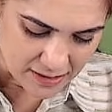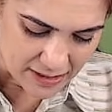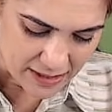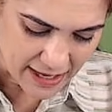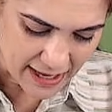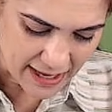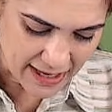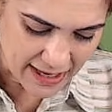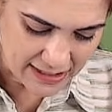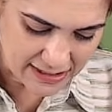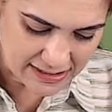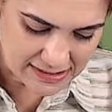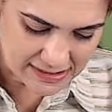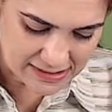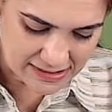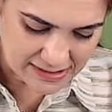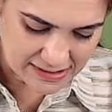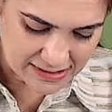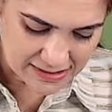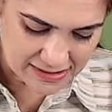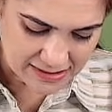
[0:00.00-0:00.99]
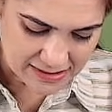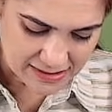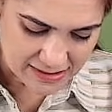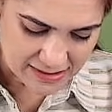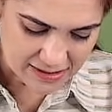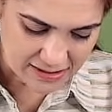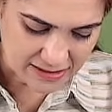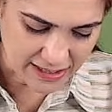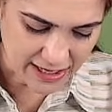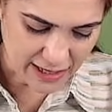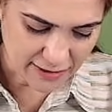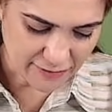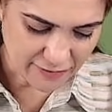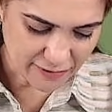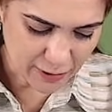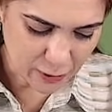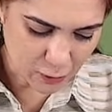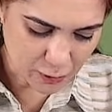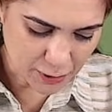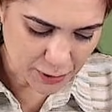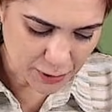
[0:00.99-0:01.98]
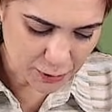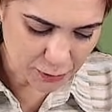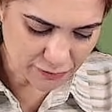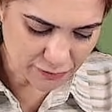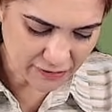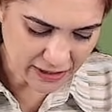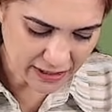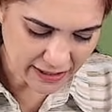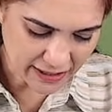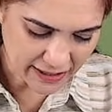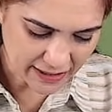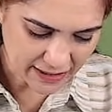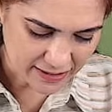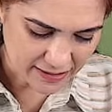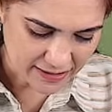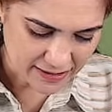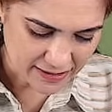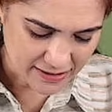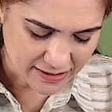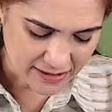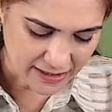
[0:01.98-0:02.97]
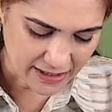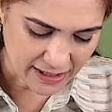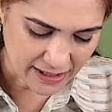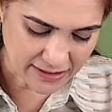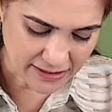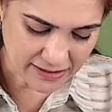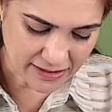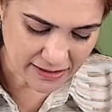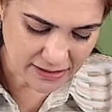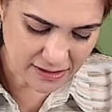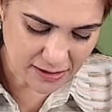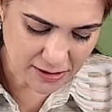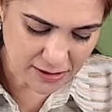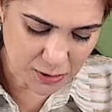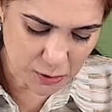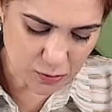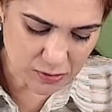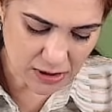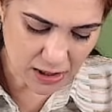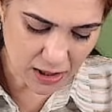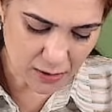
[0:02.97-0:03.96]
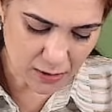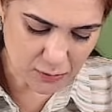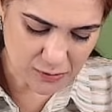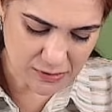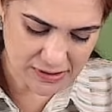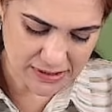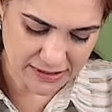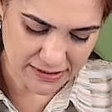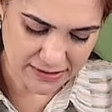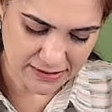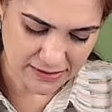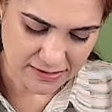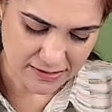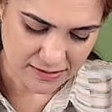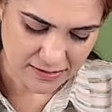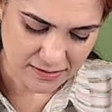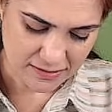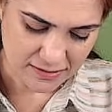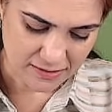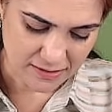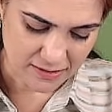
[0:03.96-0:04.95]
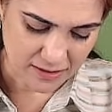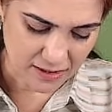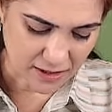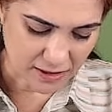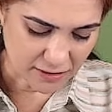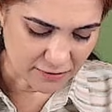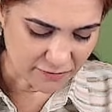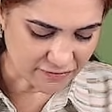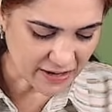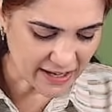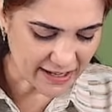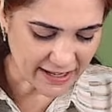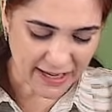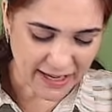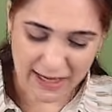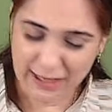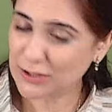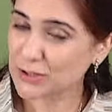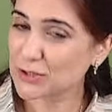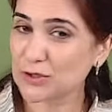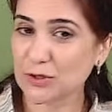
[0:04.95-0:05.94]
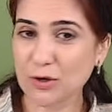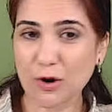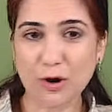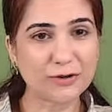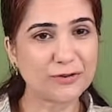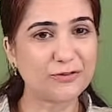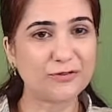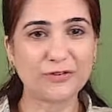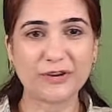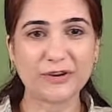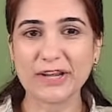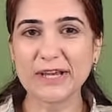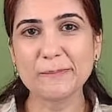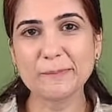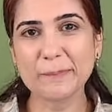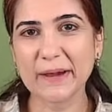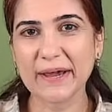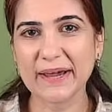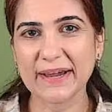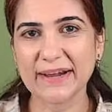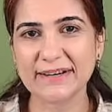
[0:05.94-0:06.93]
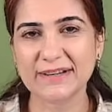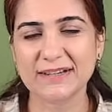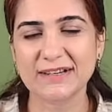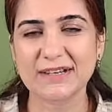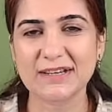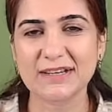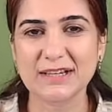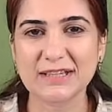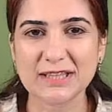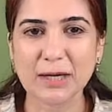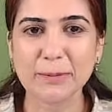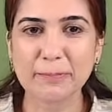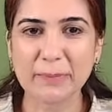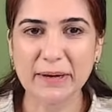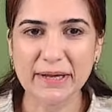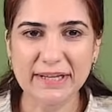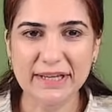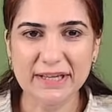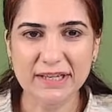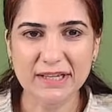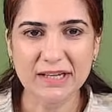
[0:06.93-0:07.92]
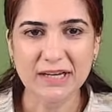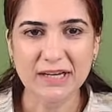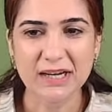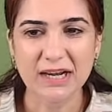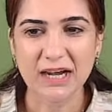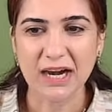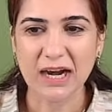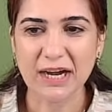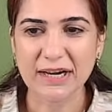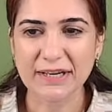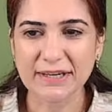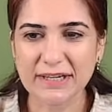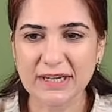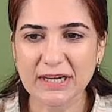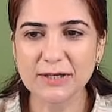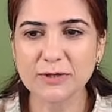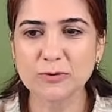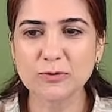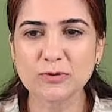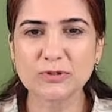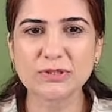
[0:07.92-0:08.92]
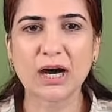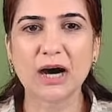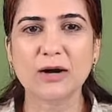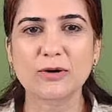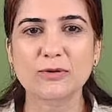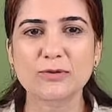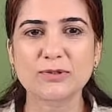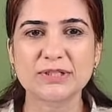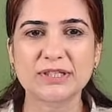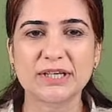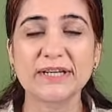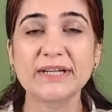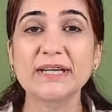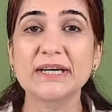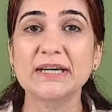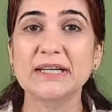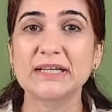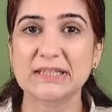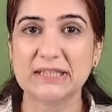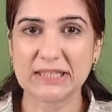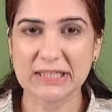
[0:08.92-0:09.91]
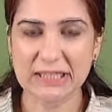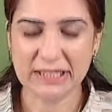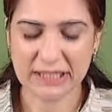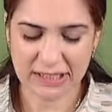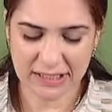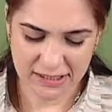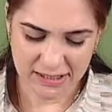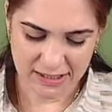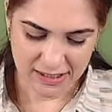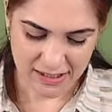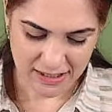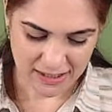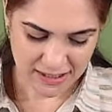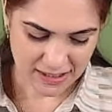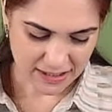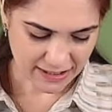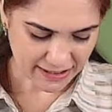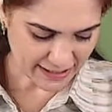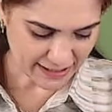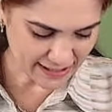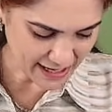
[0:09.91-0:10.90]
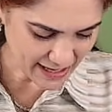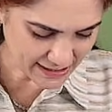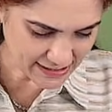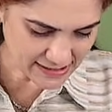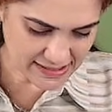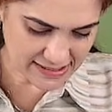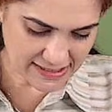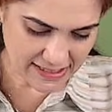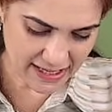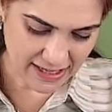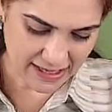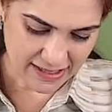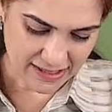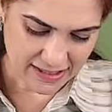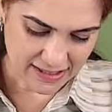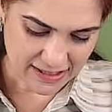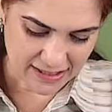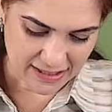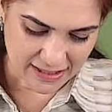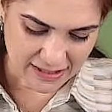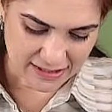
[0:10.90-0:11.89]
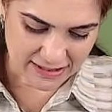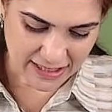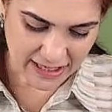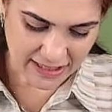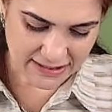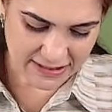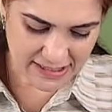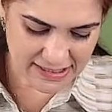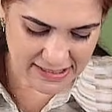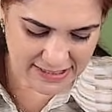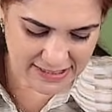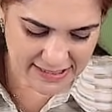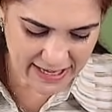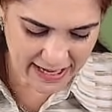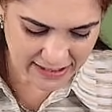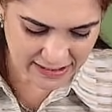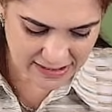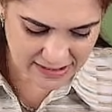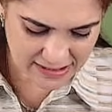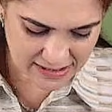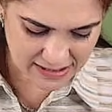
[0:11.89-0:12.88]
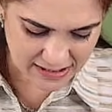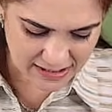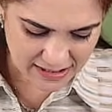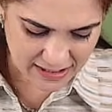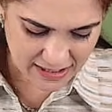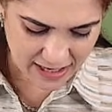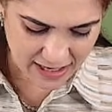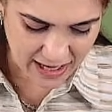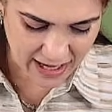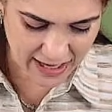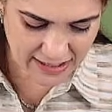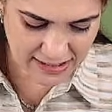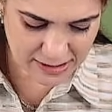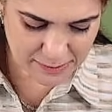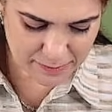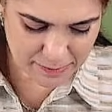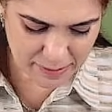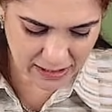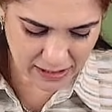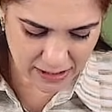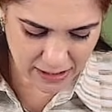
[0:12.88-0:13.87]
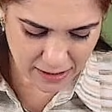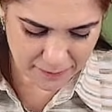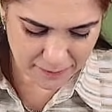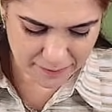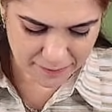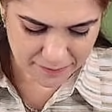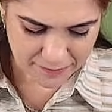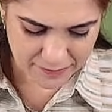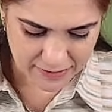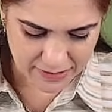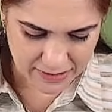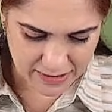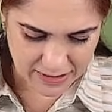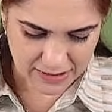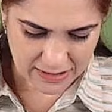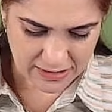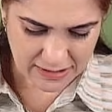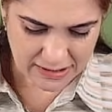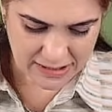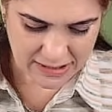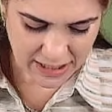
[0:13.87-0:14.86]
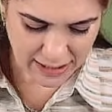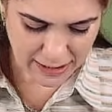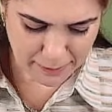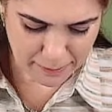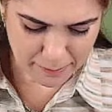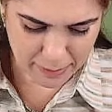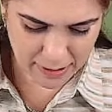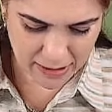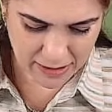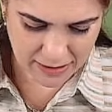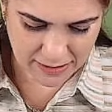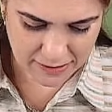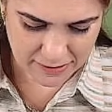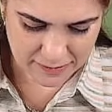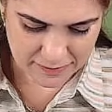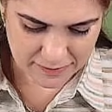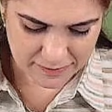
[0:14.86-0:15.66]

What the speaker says: X gave loan to Y in the year 2000. Y has not repaid the money until 2003. Can I say that this debt has become time barred?